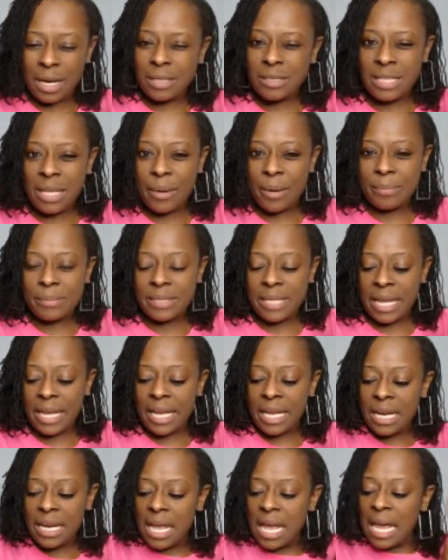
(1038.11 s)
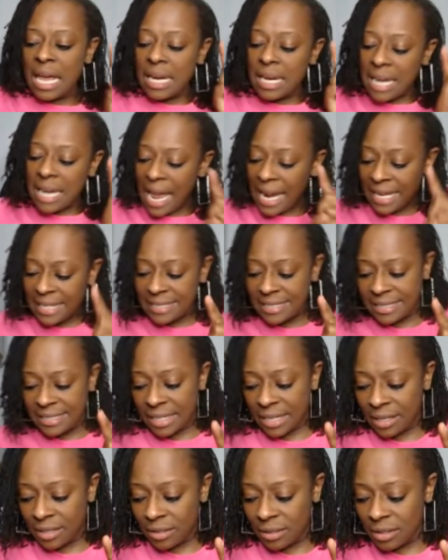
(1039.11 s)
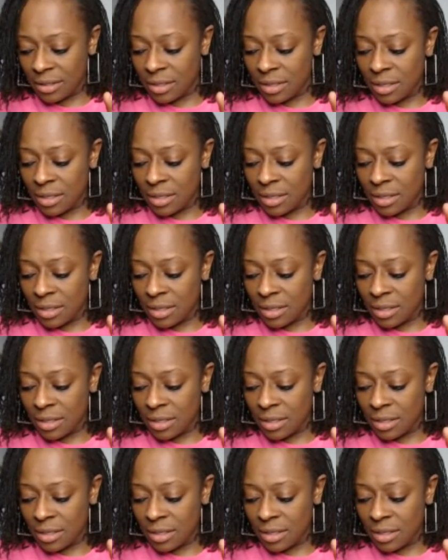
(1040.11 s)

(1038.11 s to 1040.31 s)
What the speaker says: understand what I'm saying? Legacy.